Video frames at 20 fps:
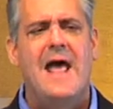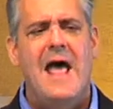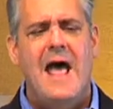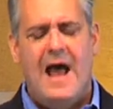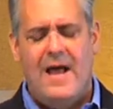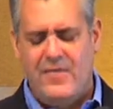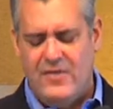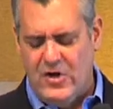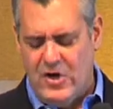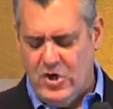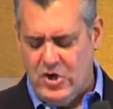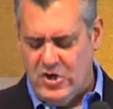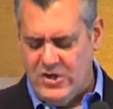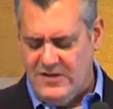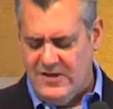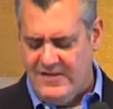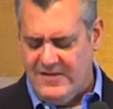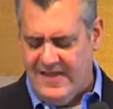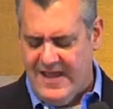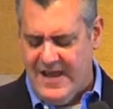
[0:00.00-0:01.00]
and the good
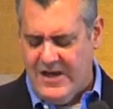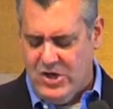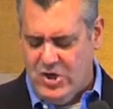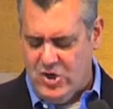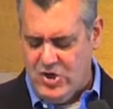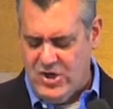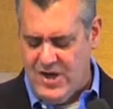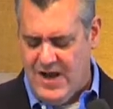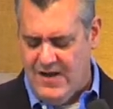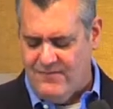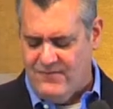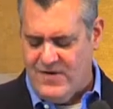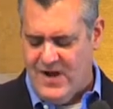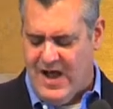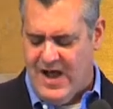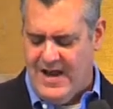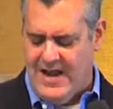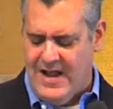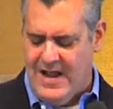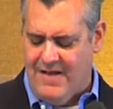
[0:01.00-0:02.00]
that they could have
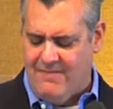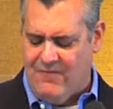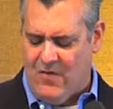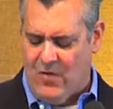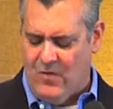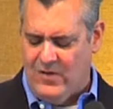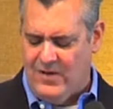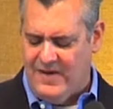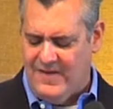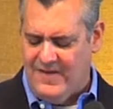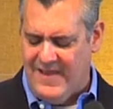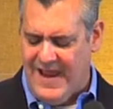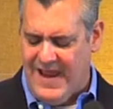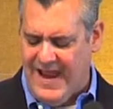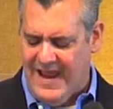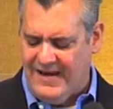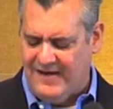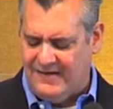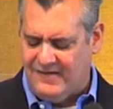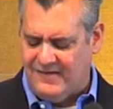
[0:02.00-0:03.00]
done if only they
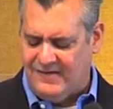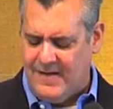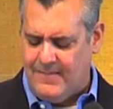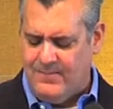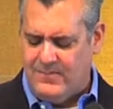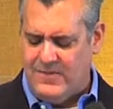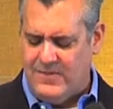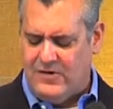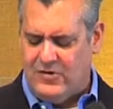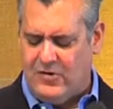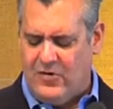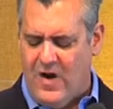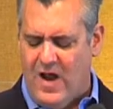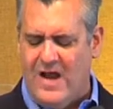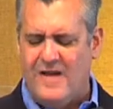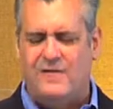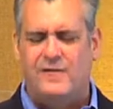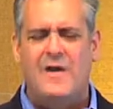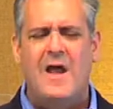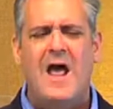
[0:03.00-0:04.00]
had accepted
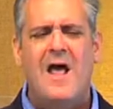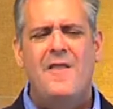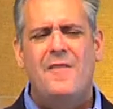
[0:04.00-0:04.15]
Christ,